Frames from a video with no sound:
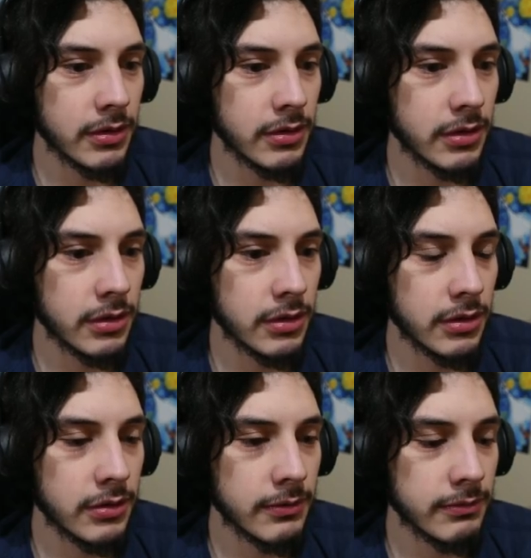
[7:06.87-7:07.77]

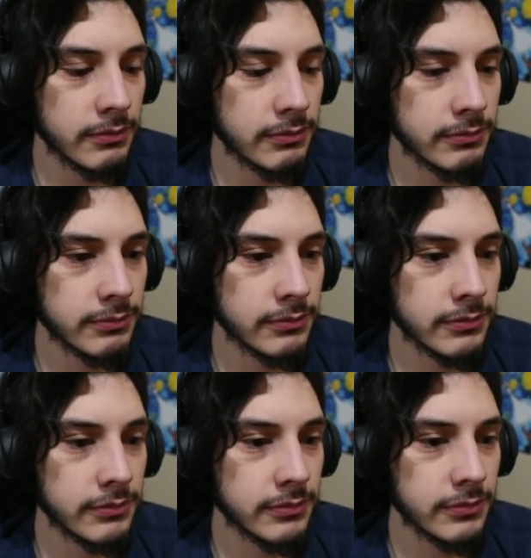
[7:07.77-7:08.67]

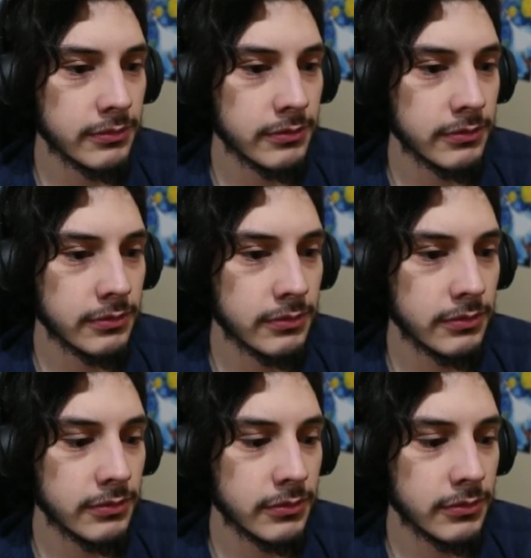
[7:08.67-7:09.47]
No one is speaking in this clip.